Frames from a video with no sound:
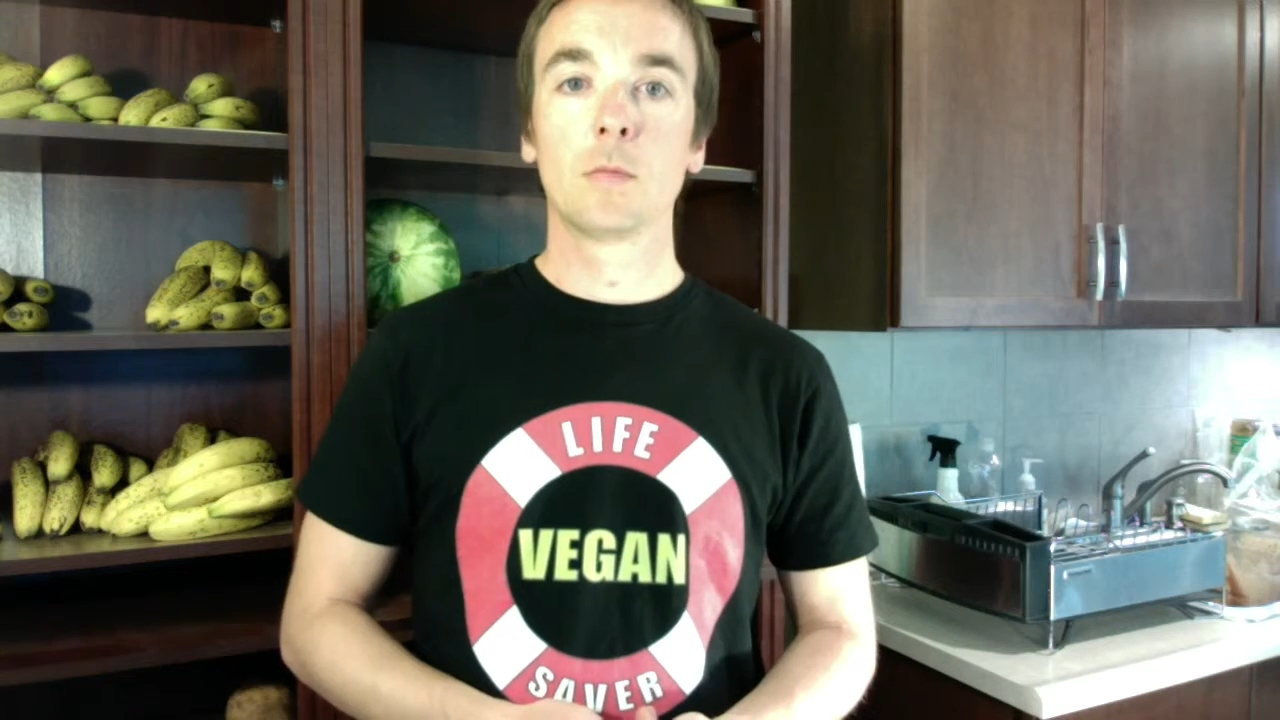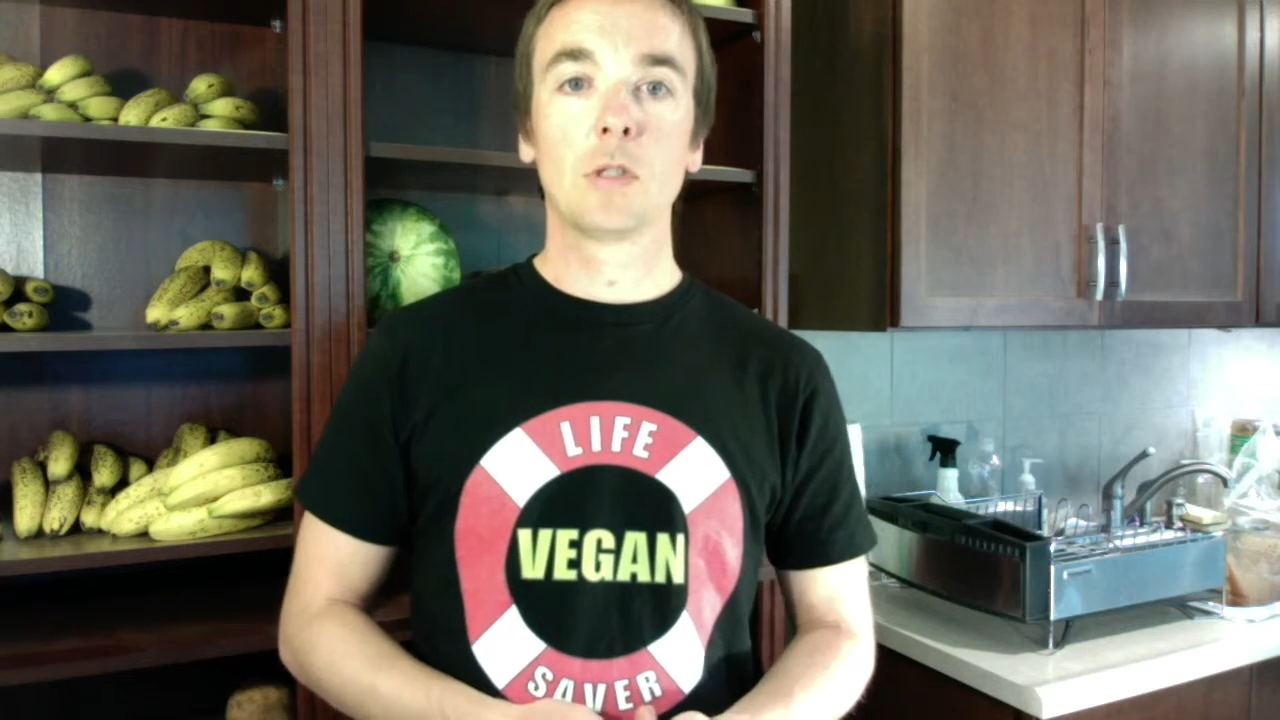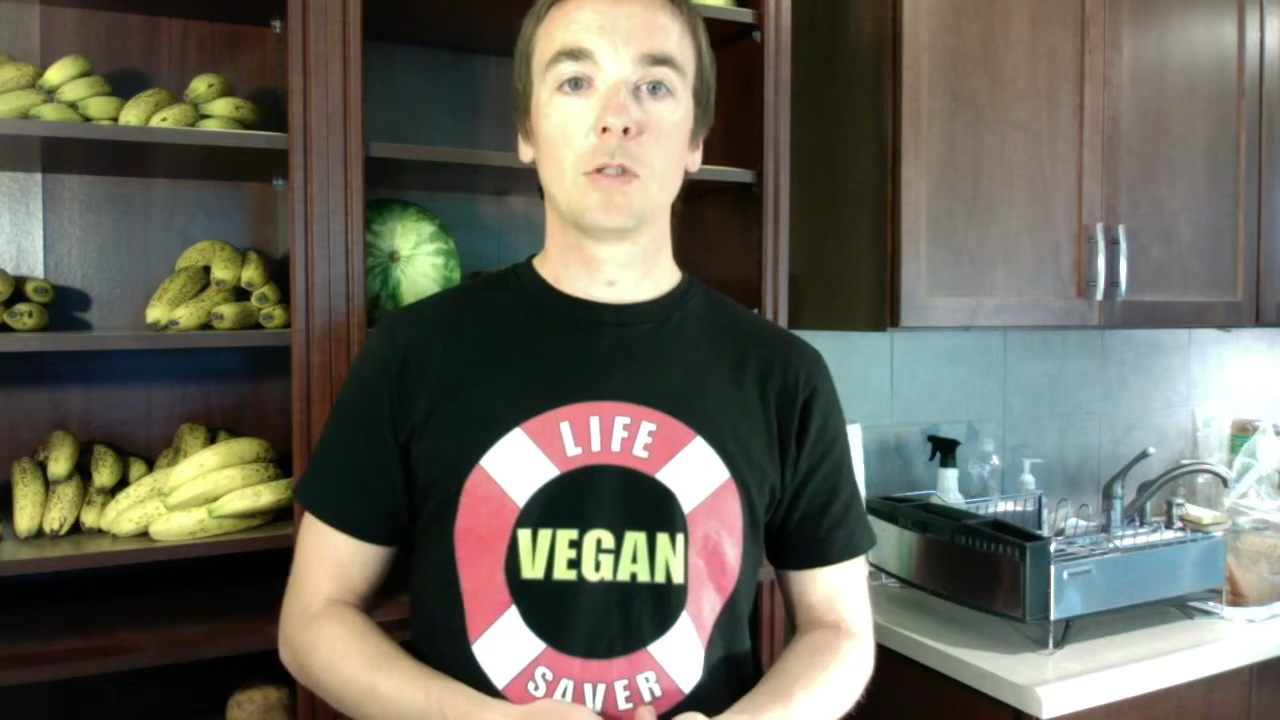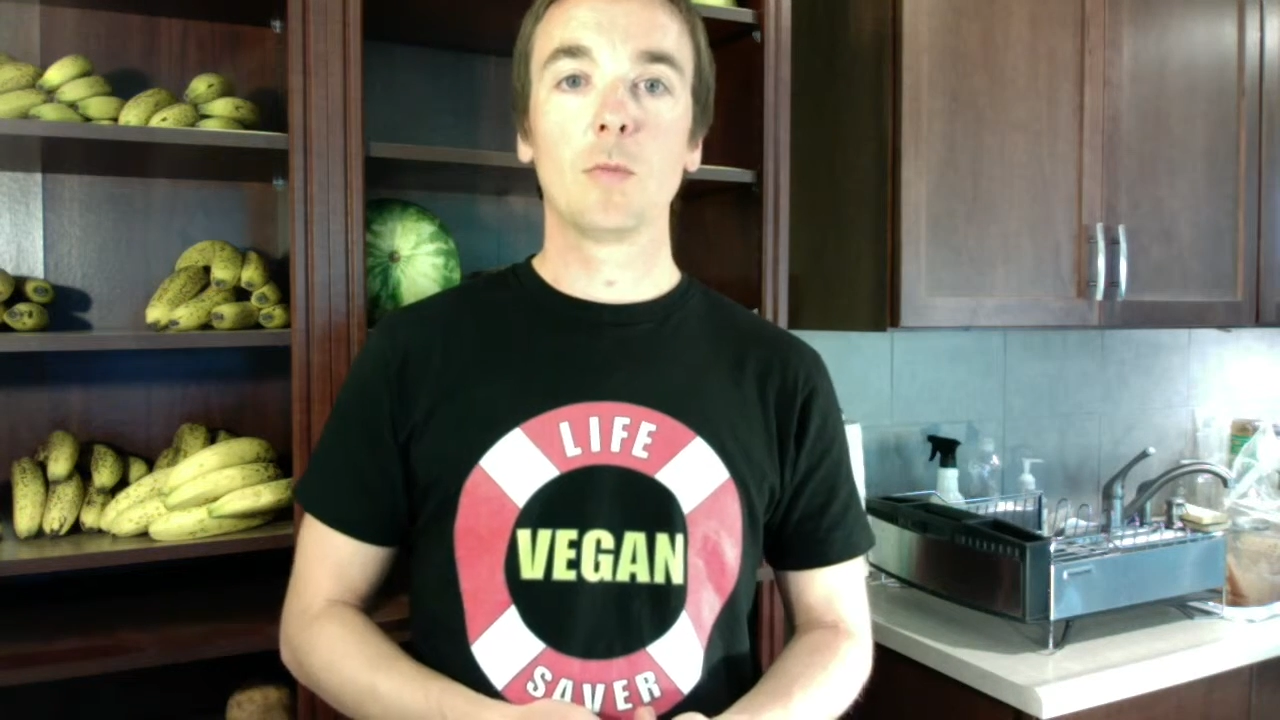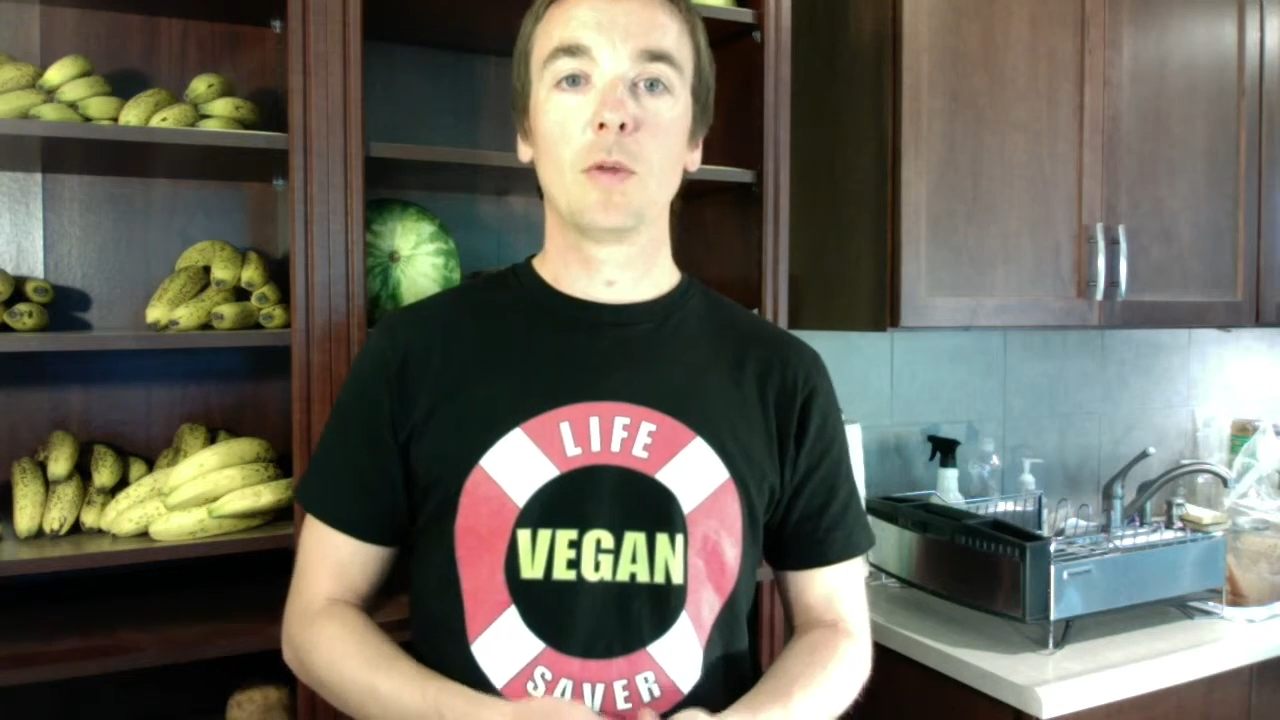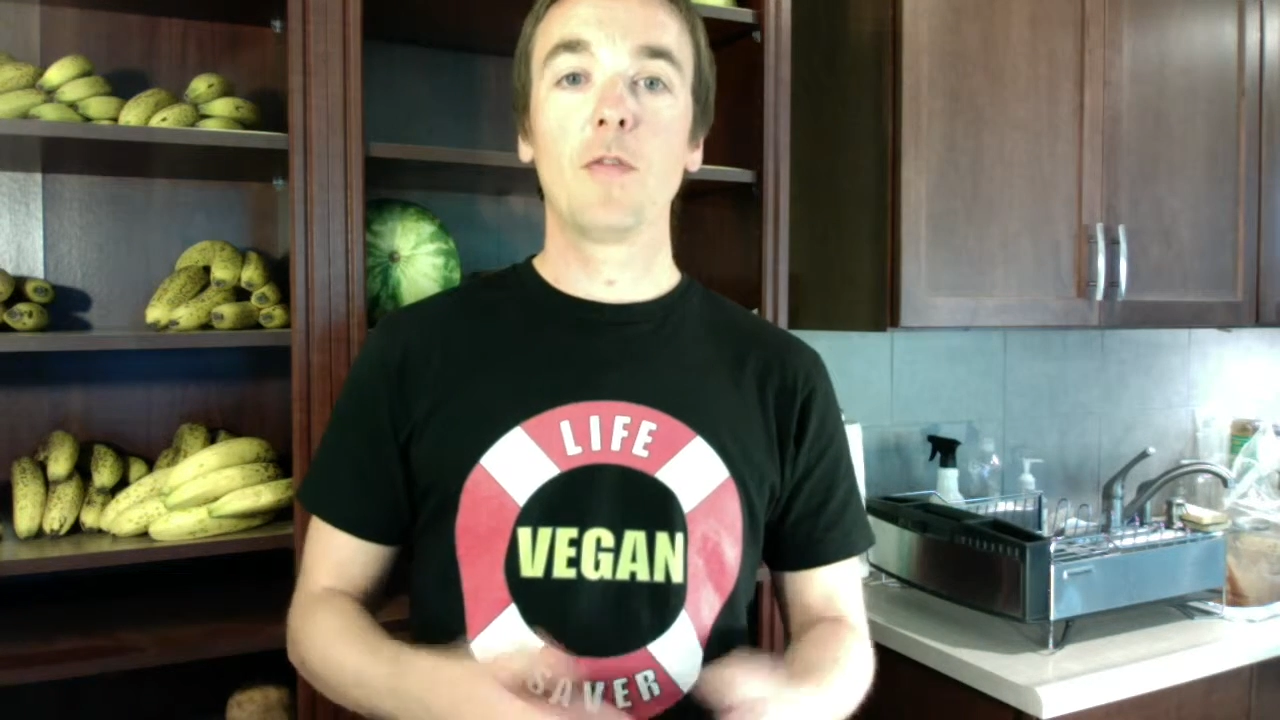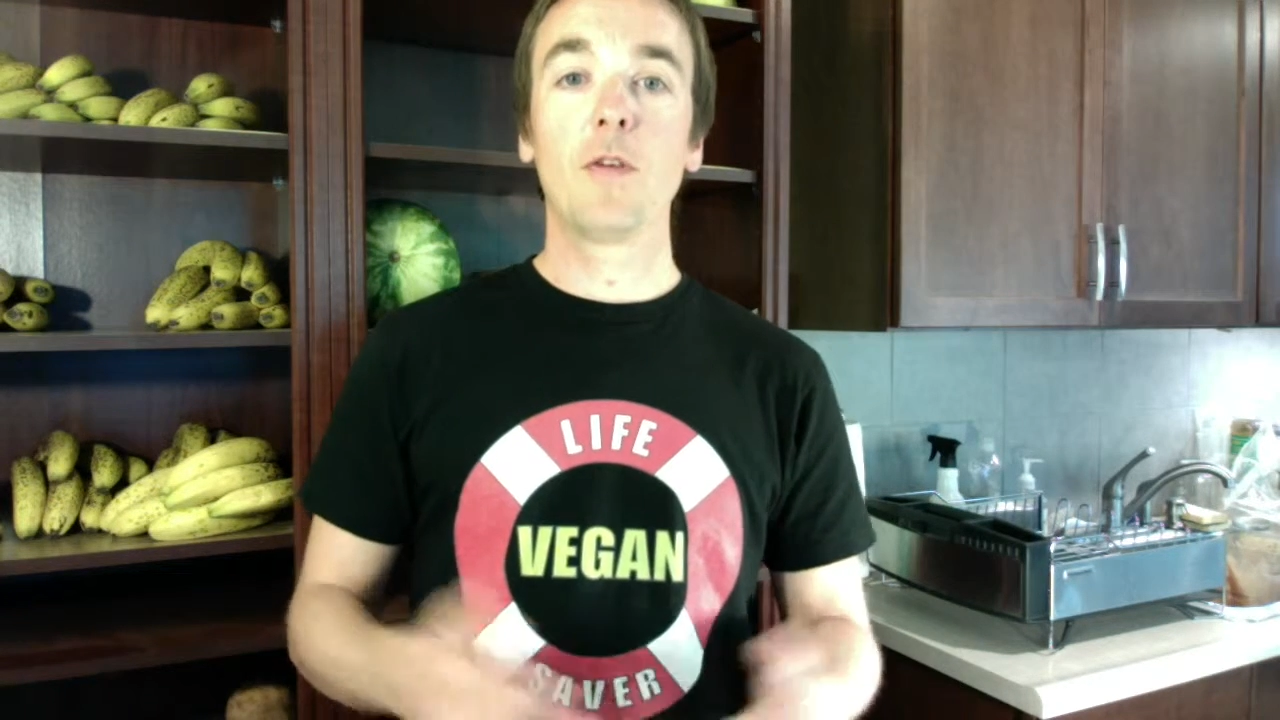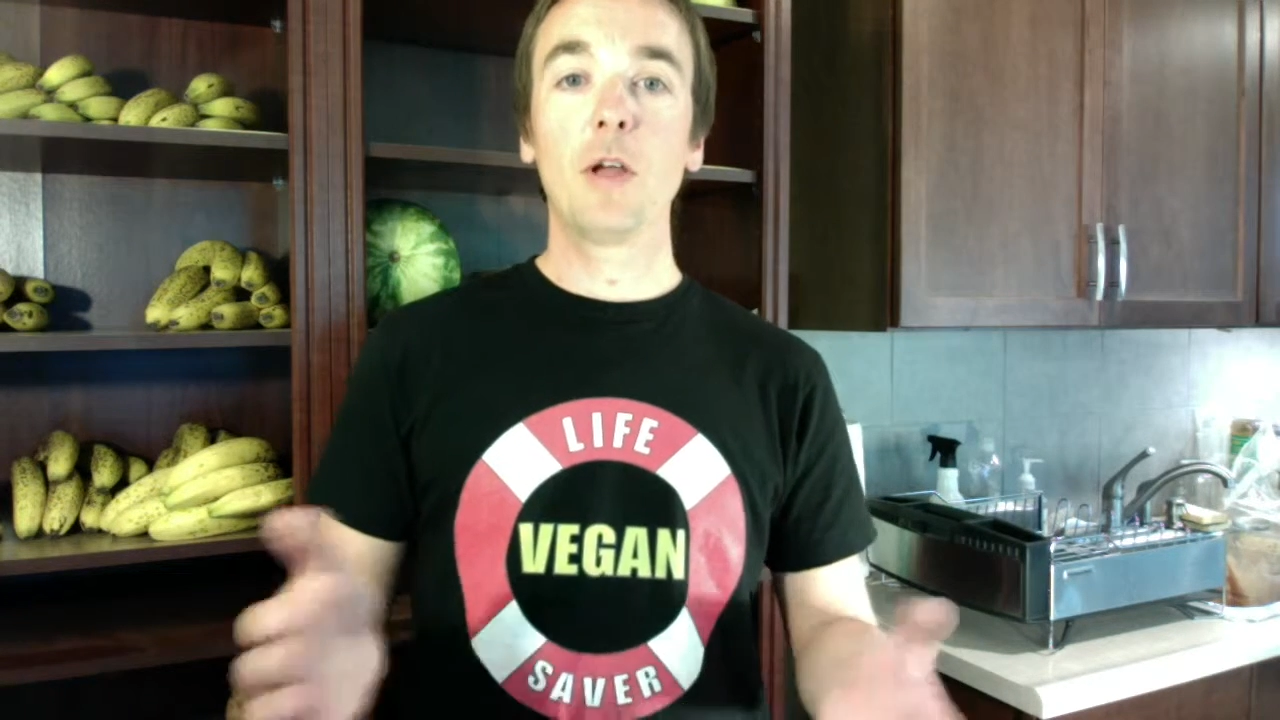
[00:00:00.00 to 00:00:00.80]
So before